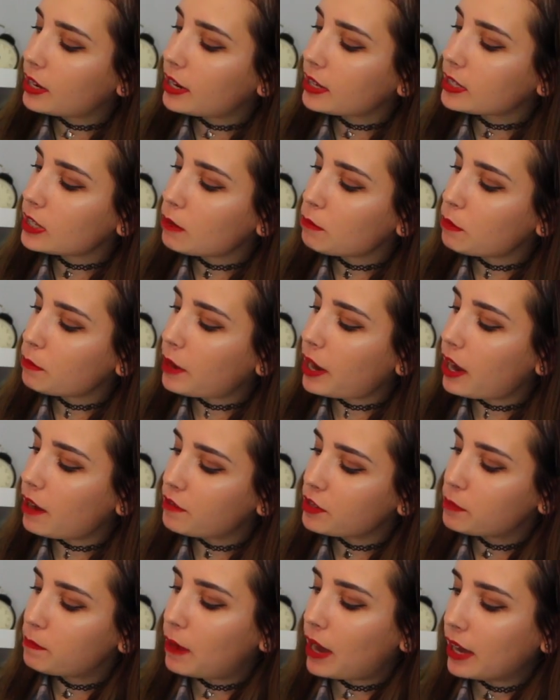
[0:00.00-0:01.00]
The next album I
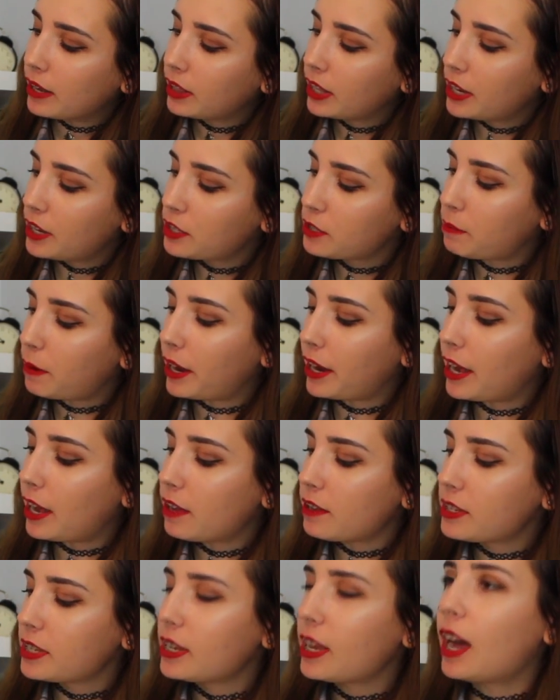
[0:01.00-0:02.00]
have is Badlands by
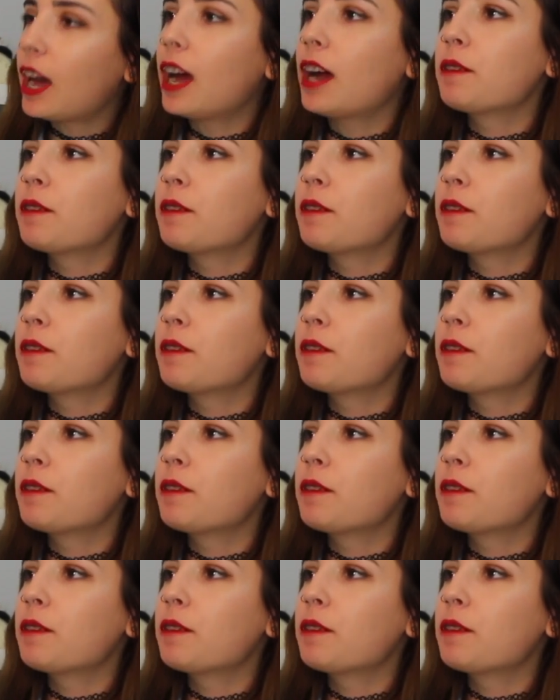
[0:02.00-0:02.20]
Halsey.